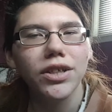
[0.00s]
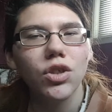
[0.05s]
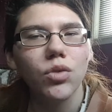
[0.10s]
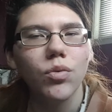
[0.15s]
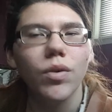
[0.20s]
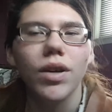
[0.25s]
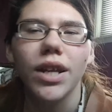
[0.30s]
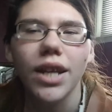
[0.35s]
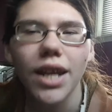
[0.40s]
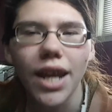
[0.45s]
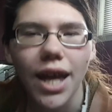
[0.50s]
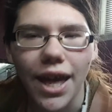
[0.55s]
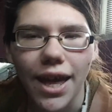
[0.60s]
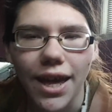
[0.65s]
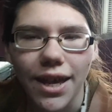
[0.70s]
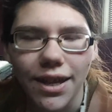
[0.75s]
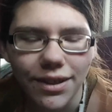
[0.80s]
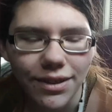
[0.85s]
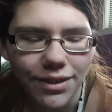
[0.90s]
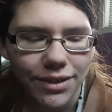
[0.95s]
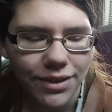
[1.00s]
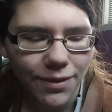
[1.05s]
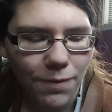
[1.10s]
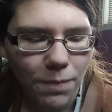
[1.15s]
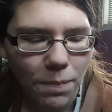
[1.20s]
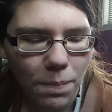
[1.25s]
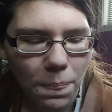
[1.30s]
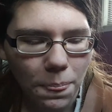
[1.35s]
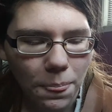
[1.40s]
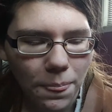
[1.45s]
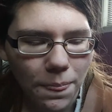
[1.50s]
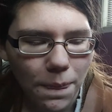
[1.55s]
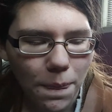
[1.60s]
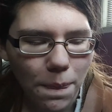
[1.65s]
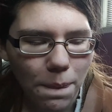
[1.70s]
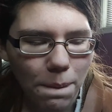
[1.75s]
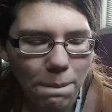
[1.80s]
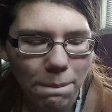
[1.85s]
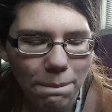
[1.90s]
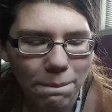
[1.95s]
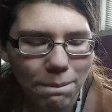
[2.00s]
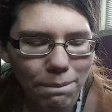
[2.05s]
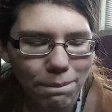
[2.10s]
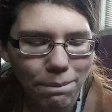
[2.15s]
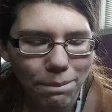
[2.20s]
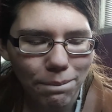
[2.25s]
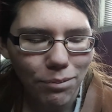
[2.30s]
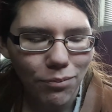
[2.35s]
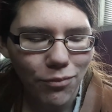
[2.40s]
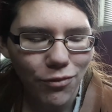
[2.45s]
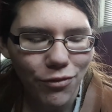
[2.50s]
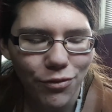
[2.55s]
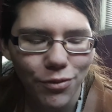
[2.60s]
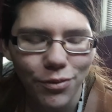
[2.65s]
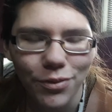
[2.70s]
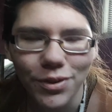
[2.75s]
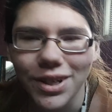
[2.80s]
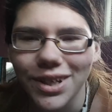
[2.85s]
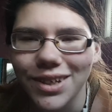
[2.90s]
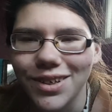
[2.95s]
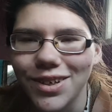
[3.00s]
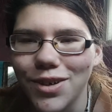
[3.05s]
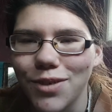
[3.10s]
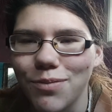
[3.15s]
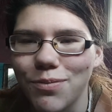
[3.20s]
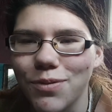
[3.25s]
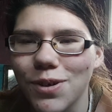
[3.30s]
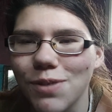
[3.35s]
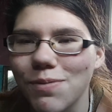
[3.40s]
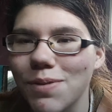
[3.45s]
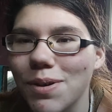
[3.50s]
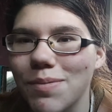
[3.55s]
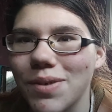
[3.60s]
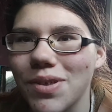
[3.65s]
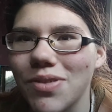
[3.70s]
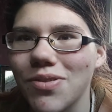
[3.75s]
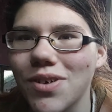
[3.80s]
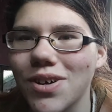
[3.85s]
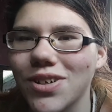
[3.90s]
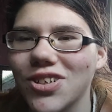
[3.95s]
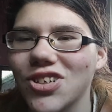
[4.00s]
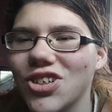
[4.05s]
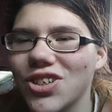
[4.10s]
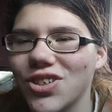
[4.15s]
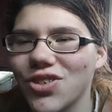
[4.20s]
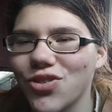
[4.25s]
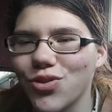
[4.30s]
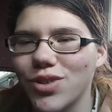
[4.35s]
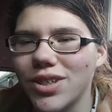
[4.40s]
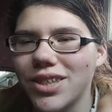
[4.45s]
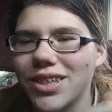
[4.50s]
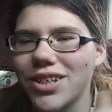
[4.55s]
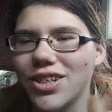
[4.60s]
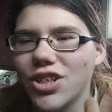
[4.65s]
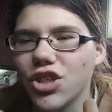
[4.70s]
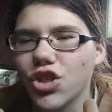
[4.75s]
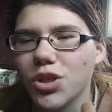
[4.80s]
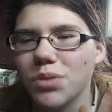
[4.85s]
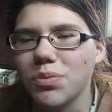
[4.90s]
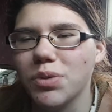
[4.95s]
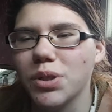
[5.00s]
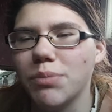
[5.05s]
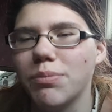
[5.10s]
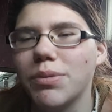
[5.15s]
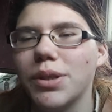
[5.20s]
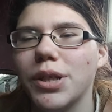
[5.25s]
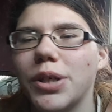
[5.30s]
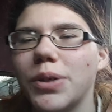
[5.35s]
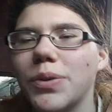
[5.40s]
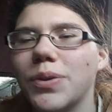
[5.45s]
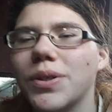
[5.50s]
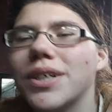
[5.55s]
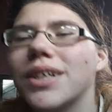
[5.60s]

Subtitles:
one, and if you want to know more about my thoughts, just read the description below.